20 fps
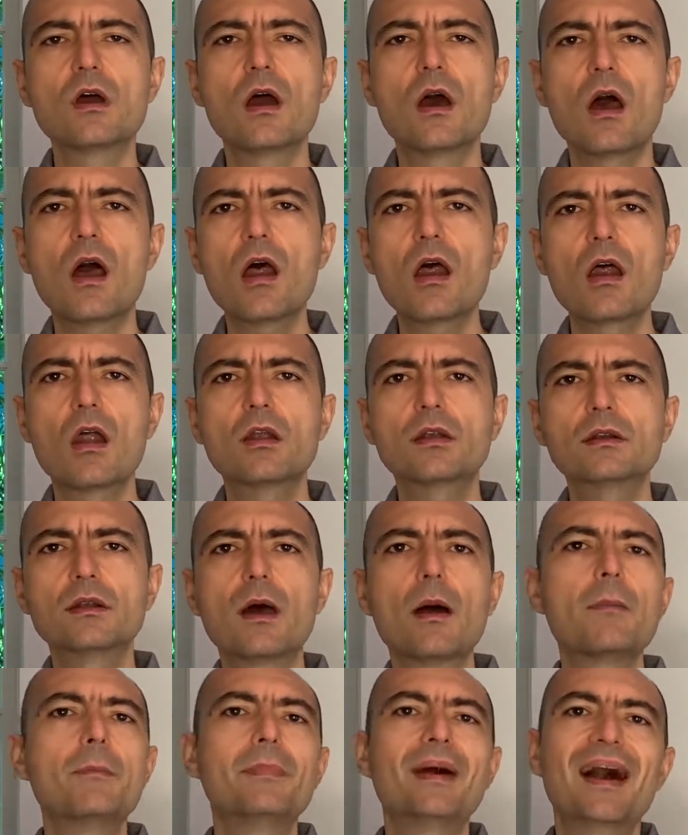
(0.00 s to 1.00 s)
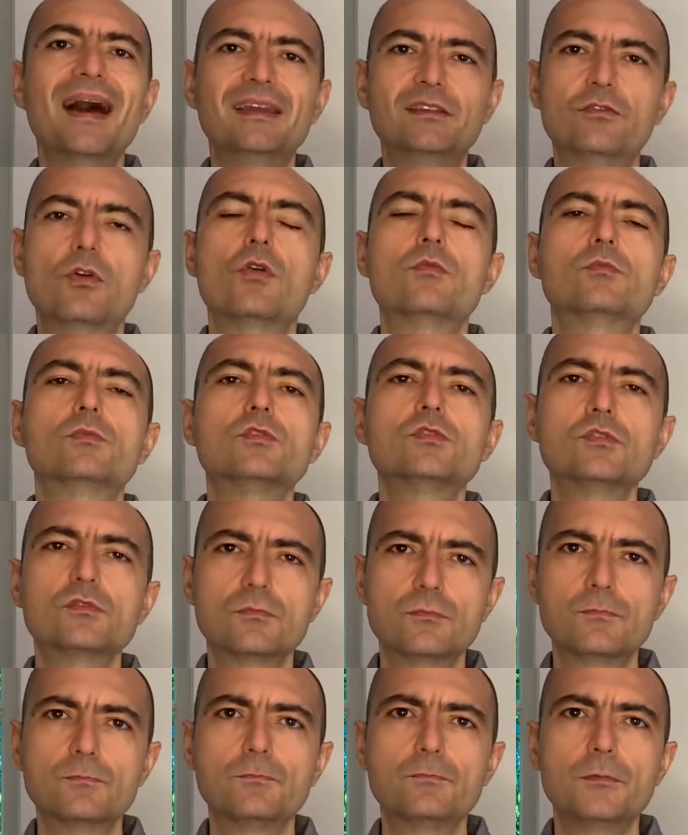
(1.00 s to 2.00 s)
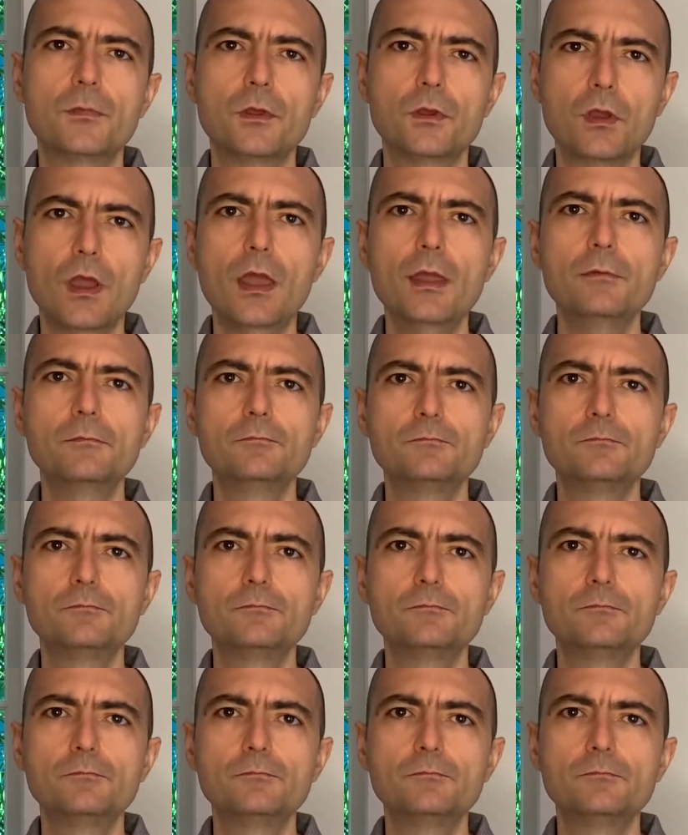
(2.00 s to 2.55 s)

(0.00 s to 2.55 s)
are pi terms, okay?